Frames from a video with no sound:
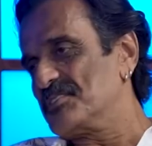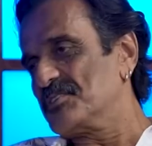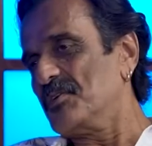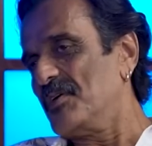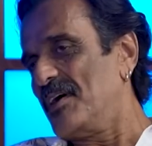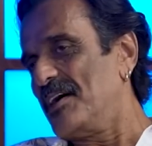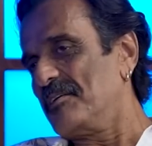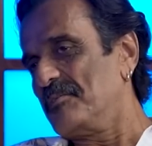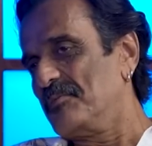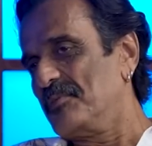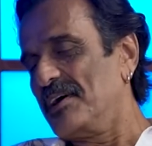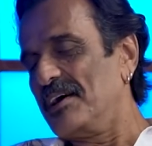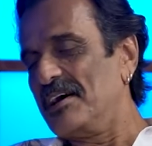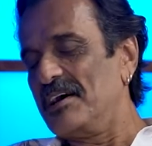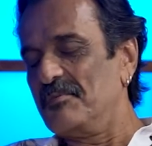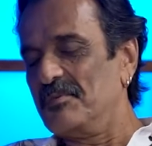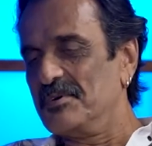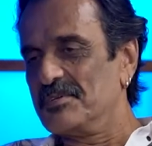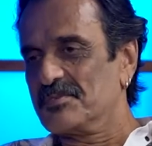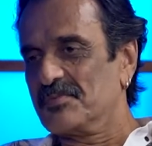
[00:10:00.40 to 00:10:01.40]
you are aware, I
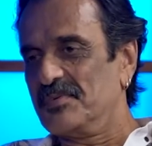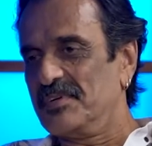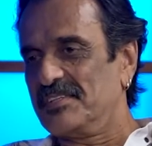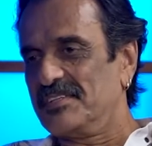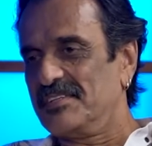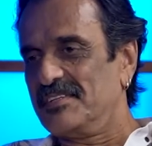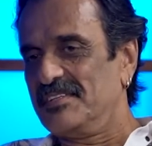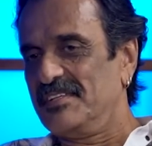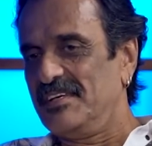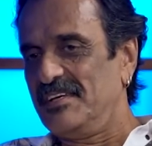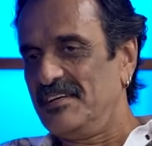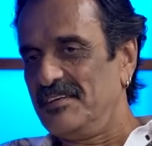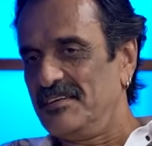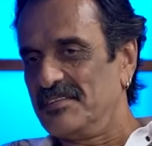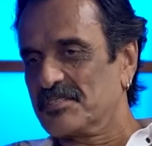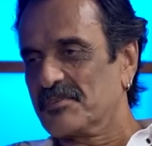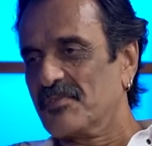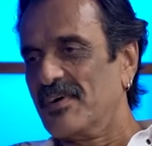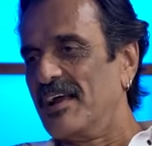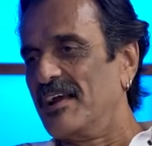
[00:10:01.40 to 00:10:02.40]
was with the
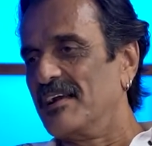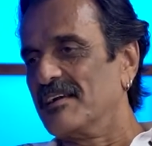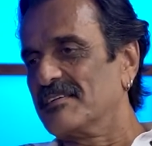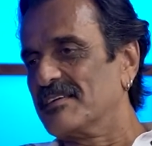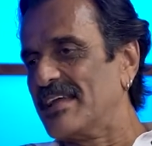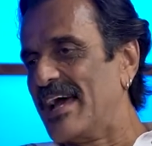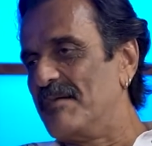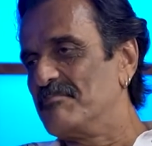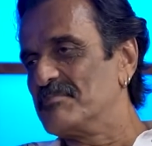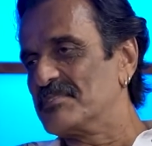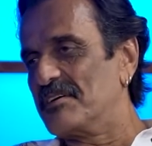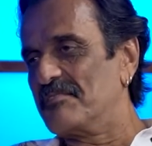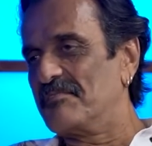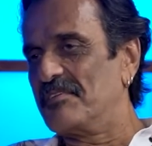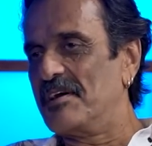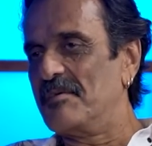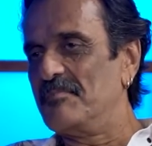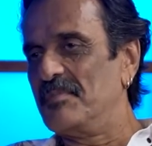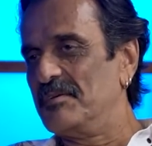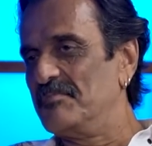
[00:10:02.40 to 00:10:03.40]
erstwhile Times
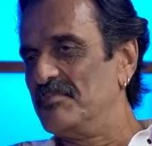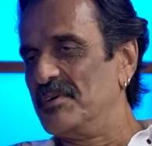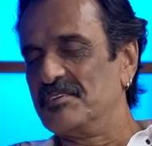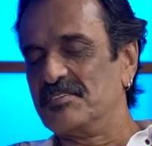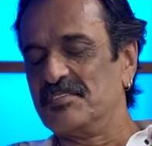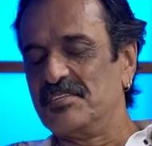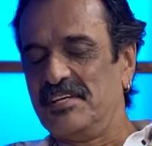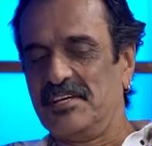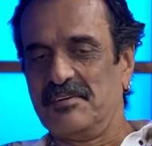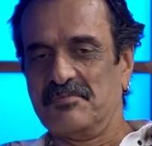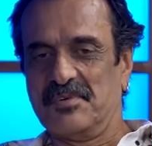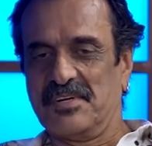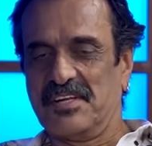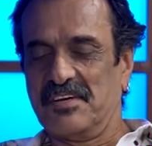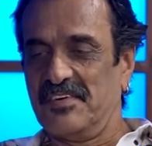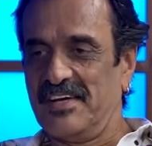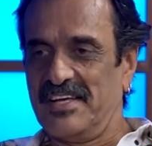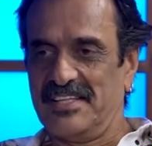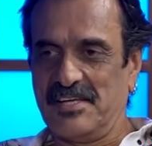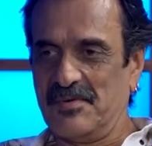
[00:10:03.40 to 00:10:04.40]
FM and Mirchi and
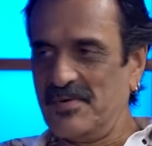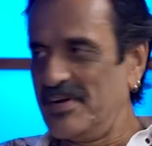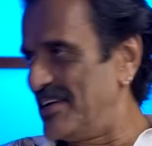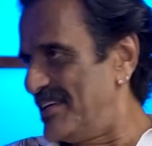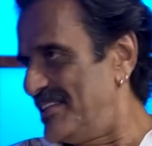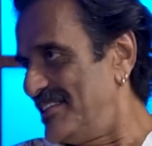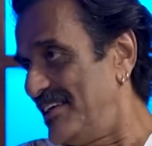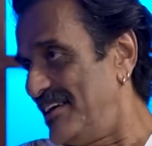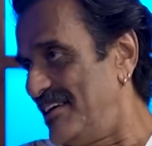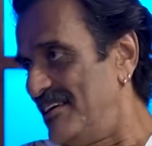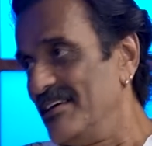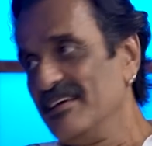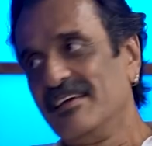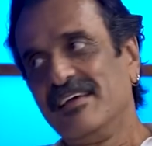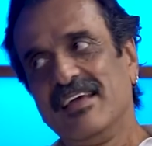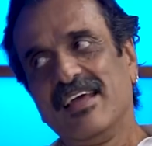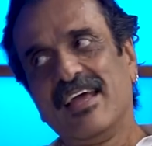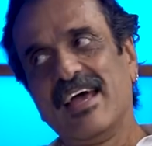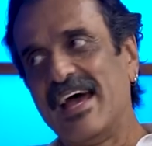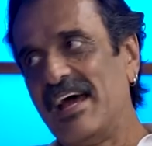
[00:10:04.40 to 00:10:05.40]
whatever, and they were in Hindi.
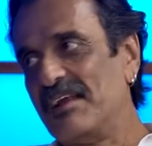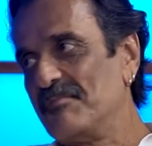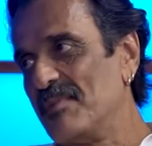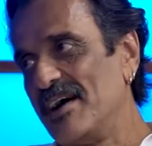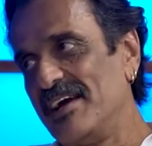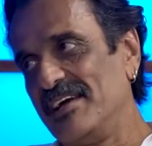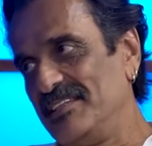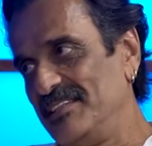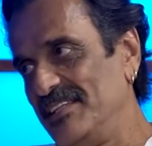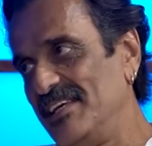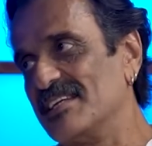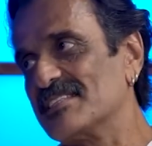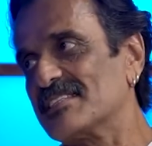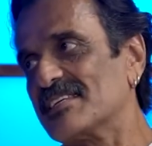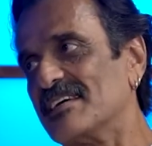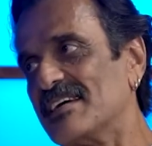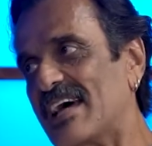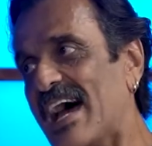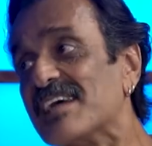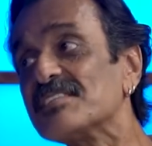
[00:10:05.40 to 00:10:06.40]
And my Hindi is
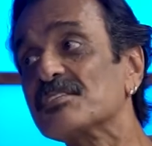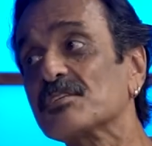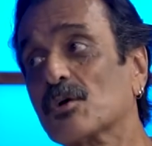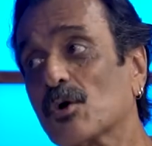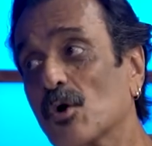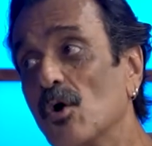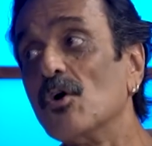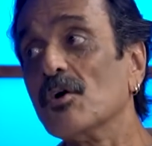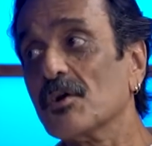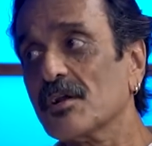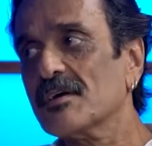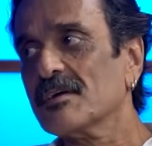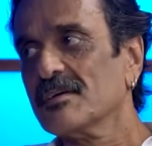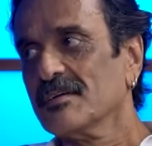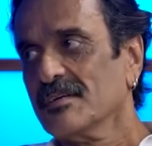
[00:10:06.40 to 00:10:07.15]
as good